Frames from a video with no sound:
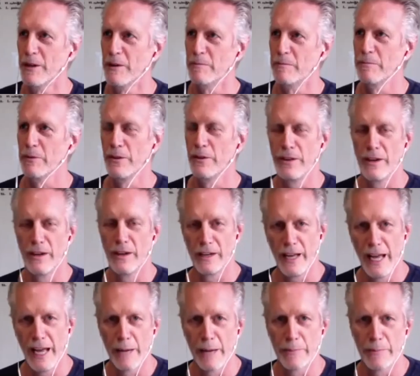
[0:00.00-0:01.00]
both
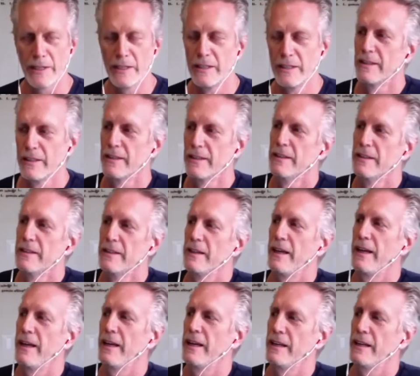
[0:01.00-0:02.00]
unhappy,
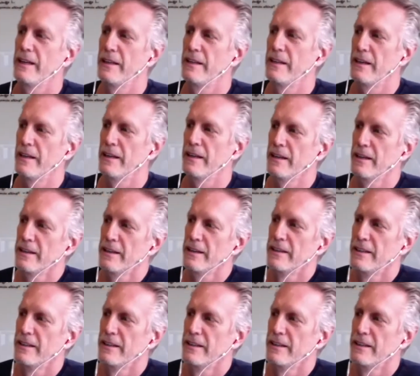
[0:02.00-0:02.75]
and uh,